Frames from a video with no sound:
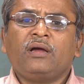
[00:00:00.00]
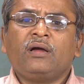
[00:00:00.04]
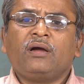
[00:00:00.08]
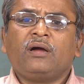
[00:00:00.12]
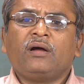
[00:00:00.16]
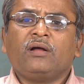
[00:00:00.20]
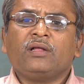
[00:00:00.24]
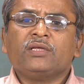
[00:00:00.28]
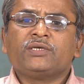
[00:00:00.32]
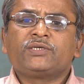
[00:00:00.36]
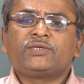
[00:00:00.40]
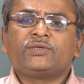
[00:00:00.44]

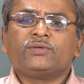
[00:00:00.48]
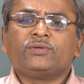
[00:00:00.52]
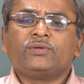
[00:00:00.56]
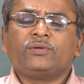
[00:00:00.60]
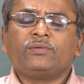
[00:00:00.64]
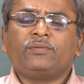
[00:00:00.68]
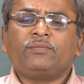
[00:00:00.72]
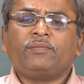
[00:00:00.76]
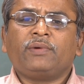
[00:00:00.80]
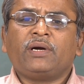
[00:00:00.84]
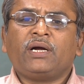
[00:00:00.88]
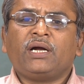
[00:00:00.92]

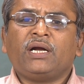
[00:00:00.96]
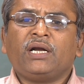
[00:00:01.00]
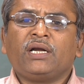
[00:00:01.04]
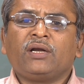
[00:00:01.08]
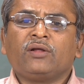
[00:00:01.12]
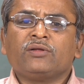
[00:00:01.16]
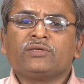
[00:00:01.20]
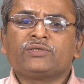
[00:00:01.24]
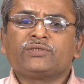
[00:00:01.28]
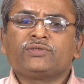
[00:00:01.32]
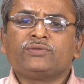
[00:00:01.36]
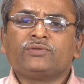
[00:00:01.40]
also and
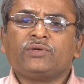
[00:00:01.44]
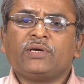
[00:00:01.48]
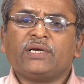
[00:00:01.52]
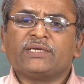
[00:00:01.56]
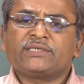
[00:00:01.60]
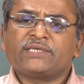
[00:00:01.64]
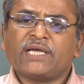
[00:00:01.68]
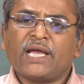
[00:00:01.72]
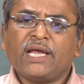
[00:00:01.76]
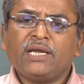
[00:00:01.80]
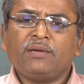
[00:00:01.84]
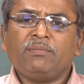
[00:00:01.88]
also
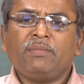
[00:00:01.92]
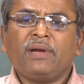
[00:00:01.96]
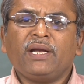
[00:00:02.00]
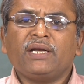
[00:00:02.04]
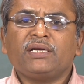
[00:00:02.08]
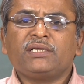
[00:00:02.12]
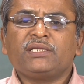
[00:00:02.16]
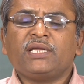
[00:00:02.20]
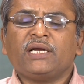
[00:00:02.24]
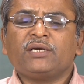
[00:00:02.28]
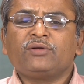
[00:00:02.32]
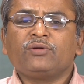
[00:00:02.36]

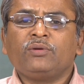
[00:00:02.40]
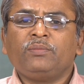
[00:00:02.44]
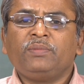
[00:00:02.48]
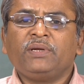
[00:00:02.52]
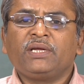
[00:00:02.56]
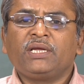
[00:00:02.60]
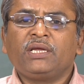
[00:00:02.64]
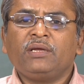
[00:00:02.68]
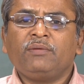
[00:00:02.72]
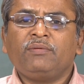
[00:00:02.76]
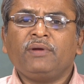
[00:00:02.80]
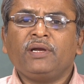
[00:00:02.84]
assignment that will
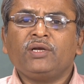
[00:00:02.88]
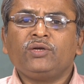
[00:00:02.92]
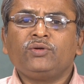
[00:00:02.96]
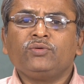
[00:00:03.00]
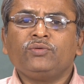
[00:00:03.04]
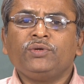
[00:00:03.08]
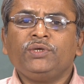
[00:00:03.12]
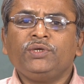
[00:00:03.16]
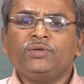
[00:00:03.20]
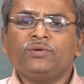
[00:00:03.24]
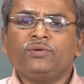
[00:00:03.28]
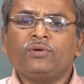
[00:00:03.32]
be given
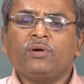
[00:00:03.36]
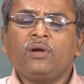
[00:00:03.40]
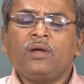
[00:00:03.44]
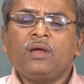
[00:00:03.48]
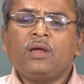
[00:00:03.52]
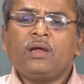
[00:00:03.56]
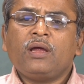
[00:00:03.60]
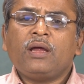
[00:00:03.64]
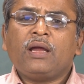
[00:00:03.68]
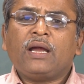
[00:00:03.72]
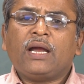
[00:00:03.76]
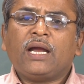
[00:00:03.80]
to you
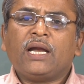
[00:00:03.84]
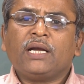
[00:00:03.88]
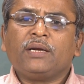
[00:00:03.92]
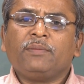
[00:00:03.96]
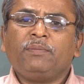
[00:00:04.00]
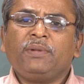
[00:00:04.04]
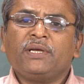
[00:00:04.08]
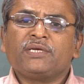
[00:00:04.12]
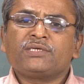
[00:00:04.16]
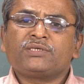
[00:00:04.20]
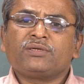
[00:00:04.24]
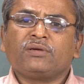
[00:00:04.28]

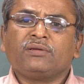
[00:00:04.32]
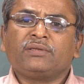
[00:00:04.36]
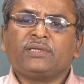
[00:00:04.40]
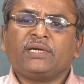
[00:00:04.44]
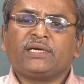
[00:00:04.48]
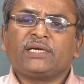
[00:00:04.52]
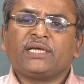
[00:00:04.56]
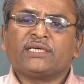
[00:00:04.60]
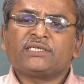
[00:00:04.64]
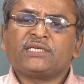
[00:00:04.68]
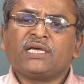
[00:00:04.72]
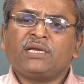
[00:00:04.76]
and based on
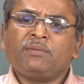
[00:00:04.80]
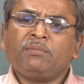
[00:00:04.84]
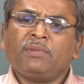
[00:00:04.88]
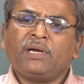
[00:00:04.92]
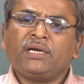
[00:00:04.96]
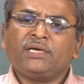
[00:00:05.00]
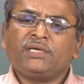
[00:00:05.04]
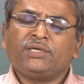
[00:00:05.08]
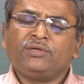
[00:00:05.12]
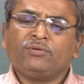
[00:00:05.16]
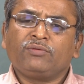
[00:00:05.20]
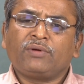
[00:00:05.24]
that
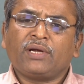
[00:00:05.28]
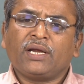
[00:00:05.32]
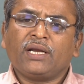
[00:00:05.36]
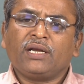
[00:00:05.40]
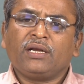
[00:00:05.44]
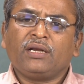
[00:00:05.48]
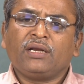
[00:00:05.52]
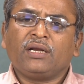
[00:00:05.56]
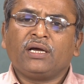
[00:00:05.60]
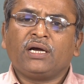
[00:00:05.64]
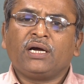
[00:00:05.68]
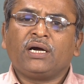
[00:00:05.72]
assignment you
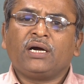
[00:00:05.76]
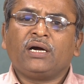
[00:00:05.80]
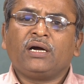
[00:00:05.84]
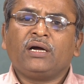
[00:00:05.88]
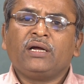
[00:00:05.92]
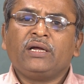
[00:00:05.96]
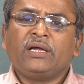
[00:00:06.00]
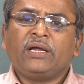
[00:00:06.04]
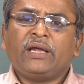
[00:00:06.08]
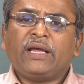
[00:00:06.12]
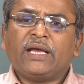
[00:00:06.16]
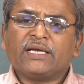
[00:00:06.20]
can
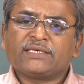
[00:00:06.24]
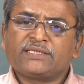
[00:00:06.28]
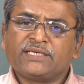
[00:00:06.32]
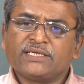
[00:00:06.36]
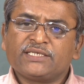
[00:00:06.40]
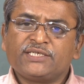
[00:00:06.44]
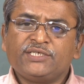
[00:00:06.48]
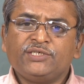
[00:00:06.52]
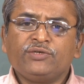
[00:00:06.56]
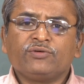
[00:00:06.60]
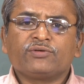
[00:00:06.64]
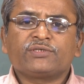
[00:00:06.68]

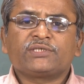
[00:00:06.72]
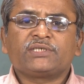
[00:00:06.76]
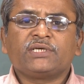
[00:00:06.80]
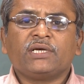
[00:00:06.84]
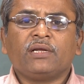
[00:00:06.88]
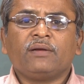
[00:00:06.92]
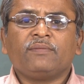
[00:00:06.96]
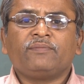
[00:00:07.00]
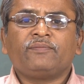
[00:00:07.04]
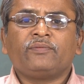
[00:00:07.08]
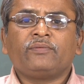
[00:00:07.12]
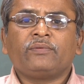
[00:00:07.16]
assess
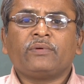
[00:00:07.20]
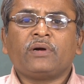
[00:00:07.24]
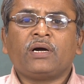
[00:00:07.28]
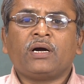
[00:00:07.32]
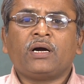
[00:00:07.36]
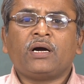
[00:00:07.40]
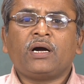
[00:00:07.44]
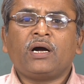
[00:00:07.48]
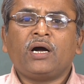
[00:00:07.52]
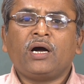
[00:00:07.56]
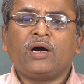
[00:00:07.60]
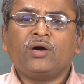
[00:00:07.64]
yourself
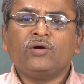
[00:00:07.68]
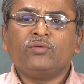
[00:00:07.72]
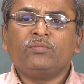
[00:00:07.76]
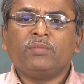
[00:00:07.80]
how